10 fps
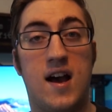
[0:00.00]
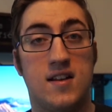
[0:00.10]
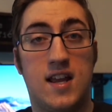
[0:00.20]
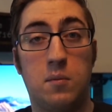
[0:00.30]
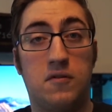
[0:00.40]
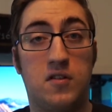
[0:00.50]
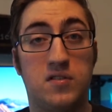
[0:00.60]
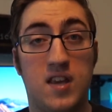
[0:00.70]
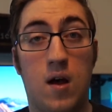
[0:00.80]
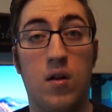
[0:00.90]
table view
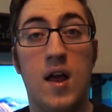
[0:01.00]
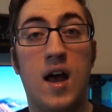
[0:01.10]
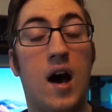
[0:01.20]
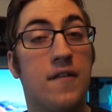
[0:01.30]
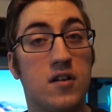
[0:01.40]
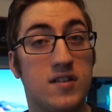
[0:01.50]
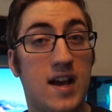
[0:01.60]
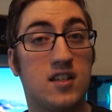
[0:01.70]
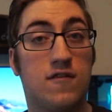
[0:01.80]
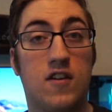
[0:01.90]
cell of your
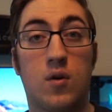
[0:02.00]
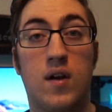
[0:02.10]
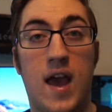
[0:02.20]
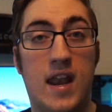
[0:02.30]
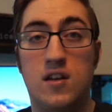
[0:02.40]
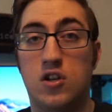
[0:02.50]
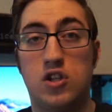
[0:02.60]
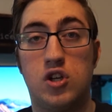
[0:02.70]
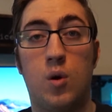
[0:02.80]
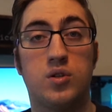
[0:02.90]
text view, and it just
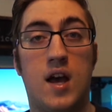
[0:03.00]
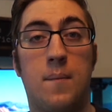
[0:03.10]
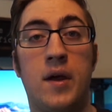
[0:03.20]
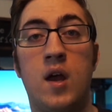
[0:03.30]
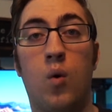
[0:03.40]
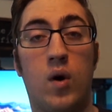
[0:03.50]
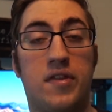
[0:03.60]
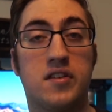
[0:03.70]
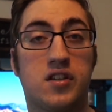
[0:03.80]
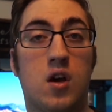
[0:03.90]
shows up with
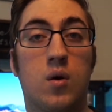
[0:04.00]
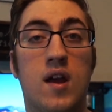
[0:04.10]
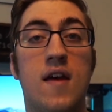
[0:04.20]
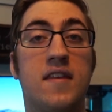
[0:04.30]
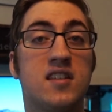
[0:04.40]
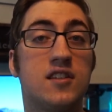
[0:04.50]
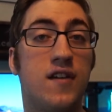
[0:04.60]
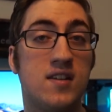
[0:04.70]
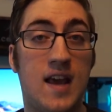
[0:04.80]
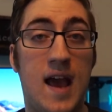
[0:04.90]
this code. This is
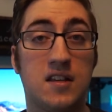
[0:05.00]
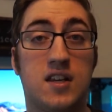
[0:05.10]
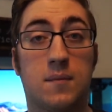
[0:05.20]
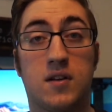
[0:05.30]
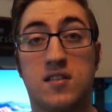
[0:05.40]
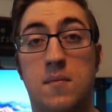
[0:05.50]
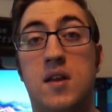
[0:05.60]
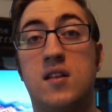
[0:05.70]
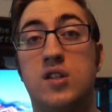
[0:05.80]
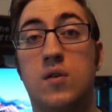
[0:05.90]
fantastic because it
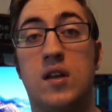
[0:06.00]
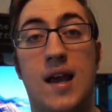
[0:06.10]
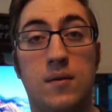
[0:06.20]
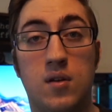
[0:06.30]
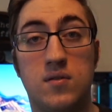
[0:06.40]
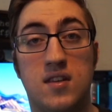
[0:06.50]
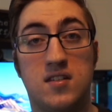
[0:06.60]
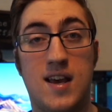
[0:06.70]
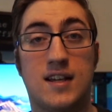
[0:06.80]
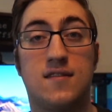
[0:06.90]
means you can now use this
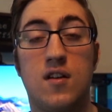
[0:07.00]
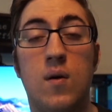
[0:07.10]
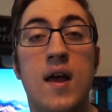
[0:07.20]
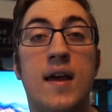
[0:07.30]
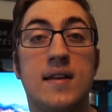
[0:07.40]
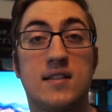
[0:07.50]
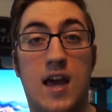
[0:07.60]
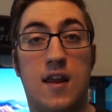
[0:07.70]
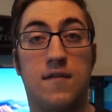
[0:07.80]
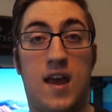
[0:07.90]
text view
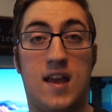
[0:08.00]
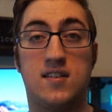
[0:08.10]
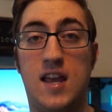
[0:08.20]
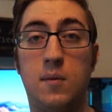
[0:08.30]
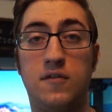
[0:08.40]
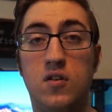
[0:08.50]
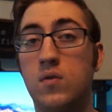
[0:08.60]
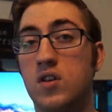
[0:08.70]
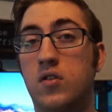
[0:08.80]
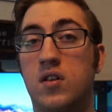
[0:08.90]
inside of a table view.
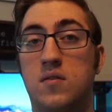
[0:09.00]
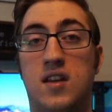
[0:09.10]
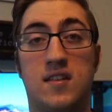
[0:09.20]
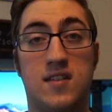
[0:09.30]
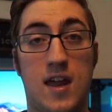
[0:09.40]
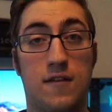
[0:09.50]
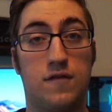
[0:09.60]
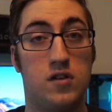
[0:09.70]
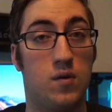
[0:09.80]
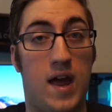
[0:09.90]
You can use it inside of
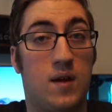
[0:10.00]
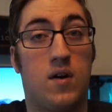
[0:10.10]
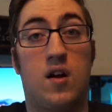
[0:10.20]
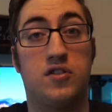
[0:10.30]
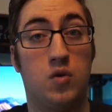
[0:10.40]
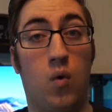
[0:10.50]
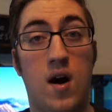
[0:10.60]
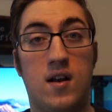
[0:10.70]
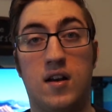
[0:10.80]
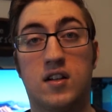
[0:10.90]
anywhere else you
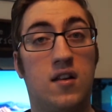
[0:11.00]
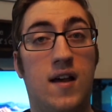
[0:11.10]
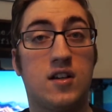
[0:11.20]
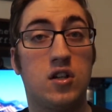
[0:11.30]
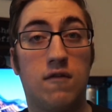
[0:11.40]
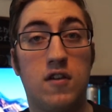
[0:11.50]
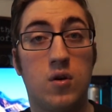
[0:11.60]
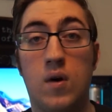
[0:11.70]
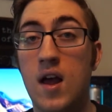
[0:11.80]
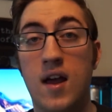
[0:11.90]
want, a collection
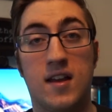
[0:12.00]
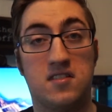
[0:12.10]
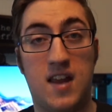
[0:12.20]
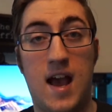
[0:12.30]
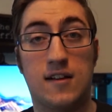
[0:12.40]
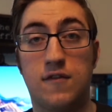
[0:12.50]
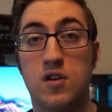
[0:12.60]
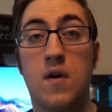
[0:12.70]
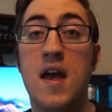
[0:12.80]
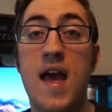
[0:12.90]
view, a stack
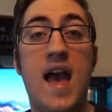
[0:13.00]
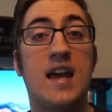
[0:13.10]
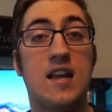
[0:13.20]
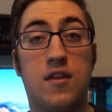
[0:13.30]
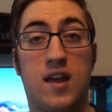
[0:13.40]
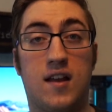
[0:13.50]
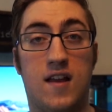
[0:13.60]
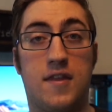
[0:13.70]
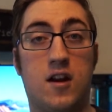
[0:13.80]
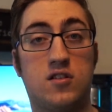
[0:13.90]
view, anything
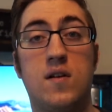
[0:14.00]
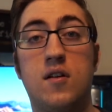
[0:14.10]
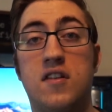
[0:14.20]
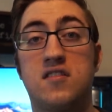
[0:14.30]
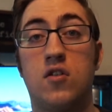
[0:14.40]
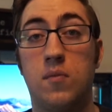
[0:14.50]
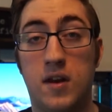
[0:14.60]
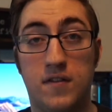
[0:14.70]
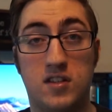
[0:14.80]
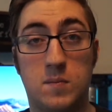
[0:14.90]
in there. So I know that's a little bit
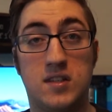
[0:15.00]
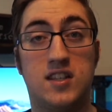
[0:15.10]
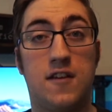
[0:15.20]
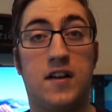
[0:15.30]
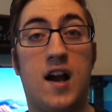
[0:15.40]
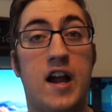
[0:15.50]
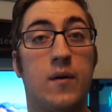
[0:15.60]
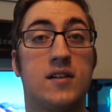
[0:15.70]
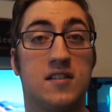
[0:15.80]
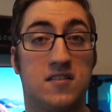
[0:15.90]
of a specific
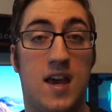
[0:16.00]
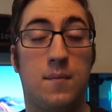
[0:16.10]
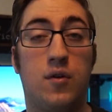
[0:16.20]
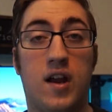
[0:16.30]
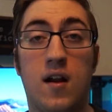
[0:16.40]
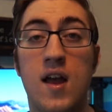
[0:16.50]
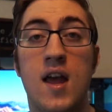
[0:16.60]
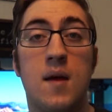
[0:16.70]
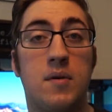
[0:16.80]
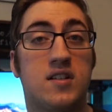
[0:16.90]
iOS example there,
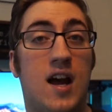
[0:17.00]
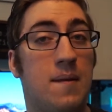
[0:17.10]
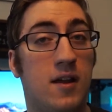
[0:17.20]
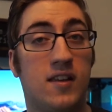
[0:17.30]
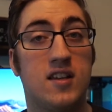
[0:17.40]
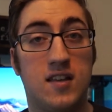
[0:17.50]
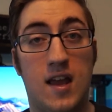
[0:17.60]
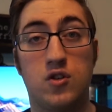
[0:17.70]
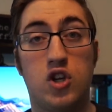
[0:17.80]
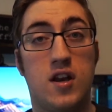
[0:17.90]
but type alias
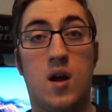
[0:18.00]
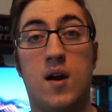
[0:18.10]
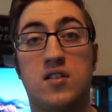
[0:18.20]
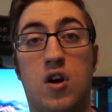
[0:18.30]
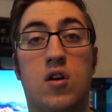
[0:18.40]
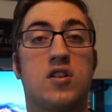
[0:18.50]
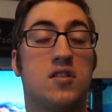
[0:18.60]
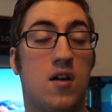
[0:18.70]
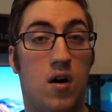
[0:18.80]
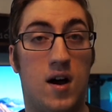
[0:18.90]
and generics are just
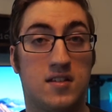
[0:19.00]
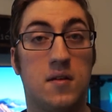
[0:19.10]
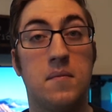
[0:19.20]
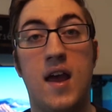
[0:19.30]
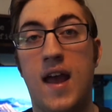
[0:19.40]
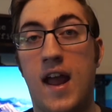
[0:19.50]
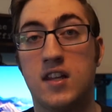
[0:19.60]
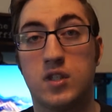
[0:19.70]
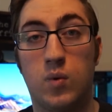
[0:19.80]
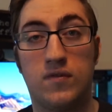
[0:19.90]
awesome, and
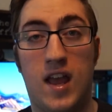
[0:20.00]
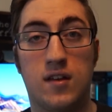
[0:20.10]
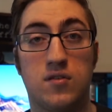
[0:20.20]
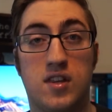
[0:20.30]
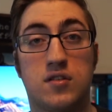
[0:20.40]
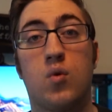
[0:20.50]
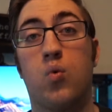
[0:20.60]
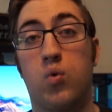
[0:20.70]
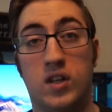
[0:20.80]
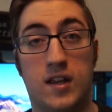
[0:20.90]
Swift handles this
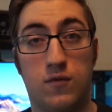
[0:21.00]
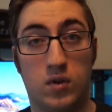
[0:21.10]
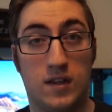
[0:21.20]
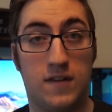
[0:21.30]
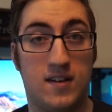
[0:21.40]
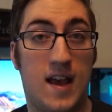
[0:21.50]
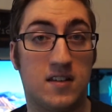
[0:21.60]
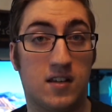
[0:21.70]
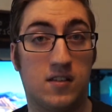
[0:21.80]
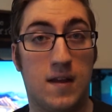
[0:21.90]
really, really
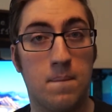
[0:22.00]
fantastically.